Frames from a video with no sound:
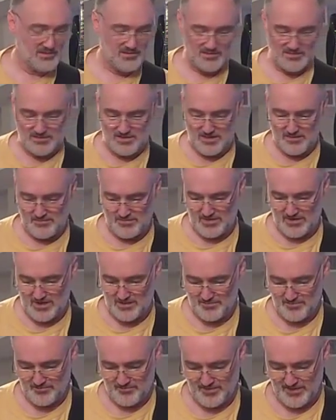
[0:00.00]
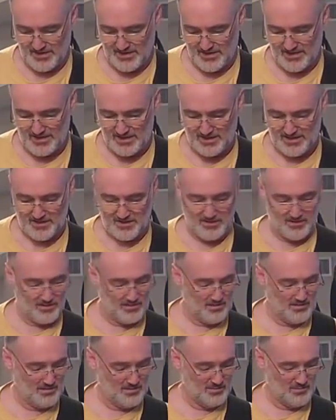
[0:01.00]
Same type of
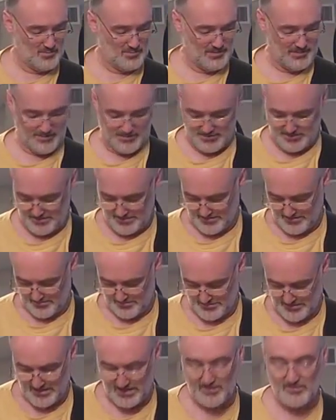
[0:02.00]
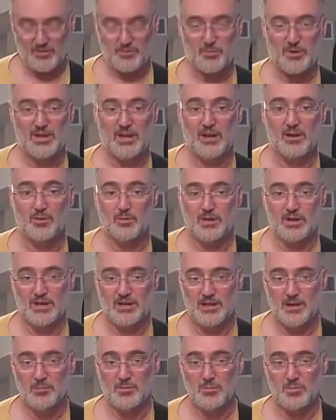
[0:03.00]
idea with the electric piano and
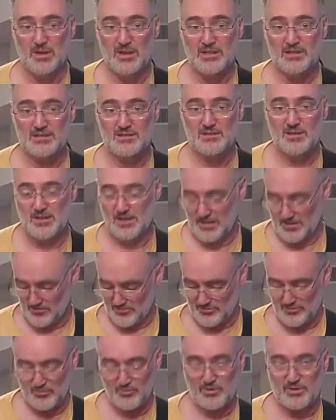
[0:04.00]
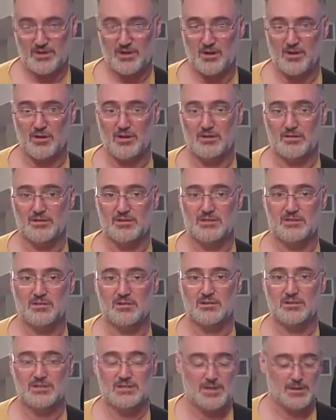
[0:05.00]
a double bass. Again, there's no guitar here, this is
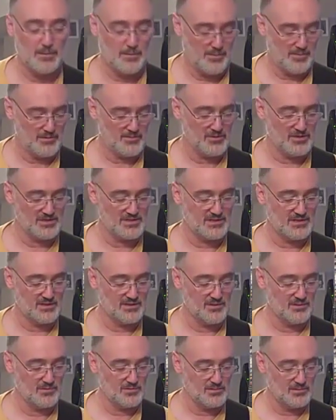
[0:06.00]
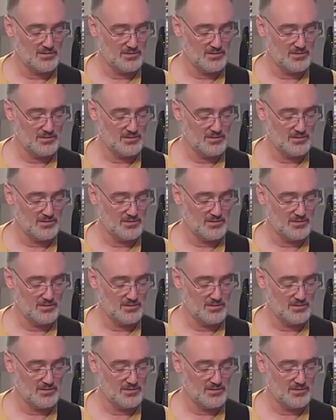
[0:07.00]
all synth that you're listening to.